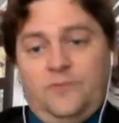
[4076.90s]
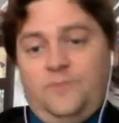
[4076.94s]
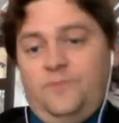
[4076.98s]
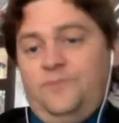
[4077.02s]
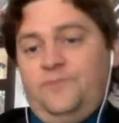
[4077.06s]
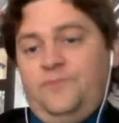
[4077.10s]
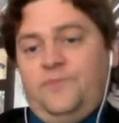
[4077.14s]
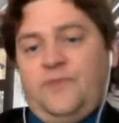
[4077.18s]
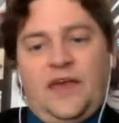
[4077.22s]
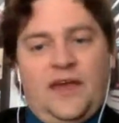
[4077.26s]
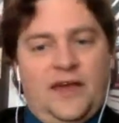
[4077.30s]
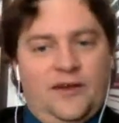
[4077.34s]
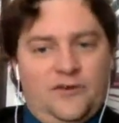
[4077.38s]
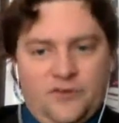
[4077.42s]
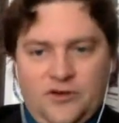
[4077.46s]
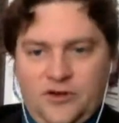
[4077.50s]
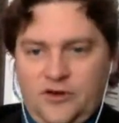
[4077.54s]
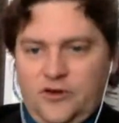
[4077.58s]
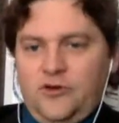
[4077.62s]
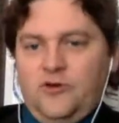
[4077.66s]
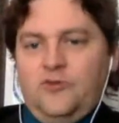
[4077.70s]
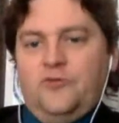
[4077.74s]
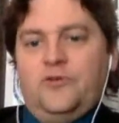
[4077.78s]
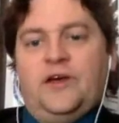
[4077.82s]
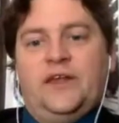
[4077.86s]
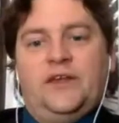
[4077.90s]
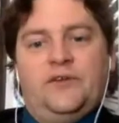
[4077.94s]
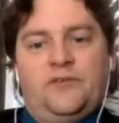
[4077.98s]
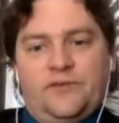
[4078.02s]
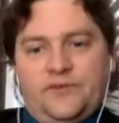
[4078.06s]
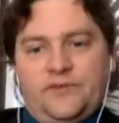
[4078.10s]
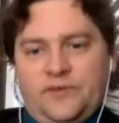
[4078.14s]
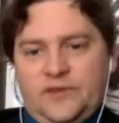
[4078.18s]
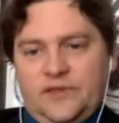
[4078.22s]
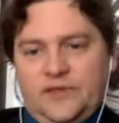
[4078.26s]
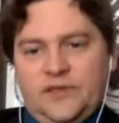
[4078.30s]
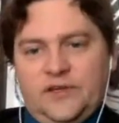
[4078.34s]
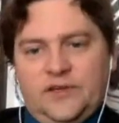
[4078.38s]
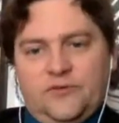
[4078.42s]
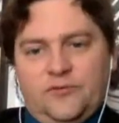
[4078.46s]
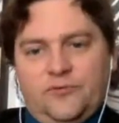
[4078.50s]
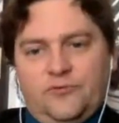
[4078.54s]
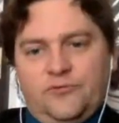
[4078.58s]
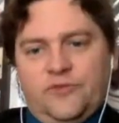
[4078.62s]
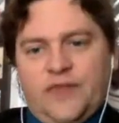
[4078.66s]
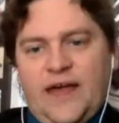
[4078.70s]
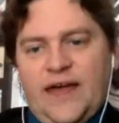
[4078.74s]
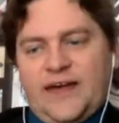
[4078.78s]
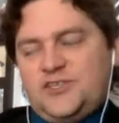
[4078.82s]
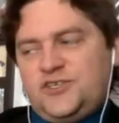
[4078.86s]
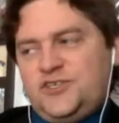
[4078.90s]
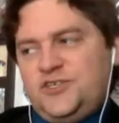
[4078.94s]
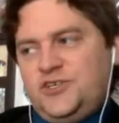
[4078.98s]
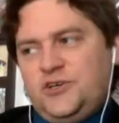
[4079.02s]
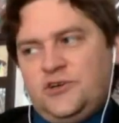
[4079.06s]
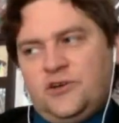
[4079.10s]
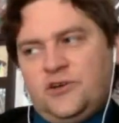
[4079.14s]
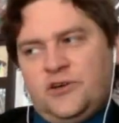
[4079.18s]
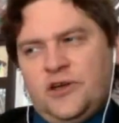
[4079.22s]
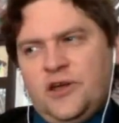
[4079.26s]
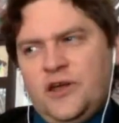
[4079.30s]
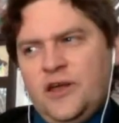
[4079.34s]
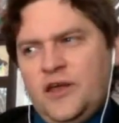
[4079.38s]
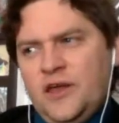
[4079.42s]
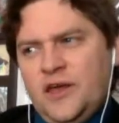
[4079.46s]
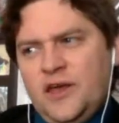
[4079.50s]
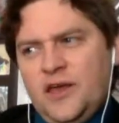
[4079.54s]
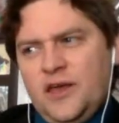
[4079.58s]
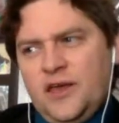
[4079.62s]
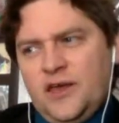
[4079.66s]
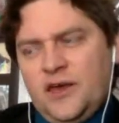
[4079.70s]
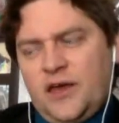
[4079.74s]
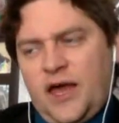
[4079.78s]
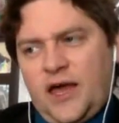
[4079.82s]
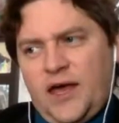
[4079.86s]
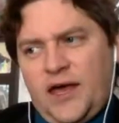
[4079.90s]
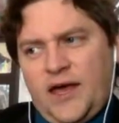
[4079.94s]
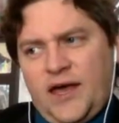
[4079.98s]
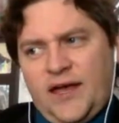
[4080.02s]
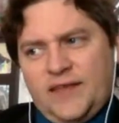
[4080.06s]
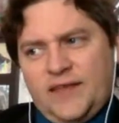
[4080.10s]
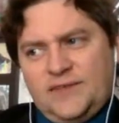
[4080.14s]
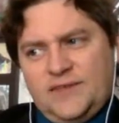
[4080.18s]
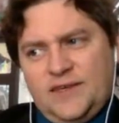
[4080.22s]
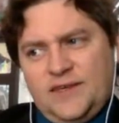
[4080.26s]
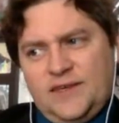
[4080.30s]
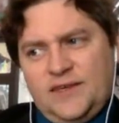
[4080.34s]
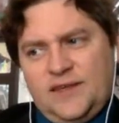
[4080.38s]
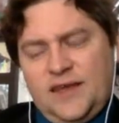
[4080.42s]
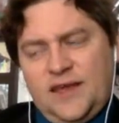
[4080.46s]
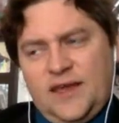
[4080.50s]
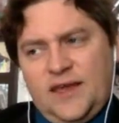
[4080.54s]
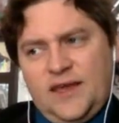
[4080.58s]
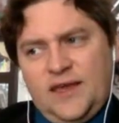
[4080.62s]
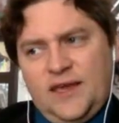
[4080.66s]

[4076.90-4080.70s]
Arrow and everything. Last year I did a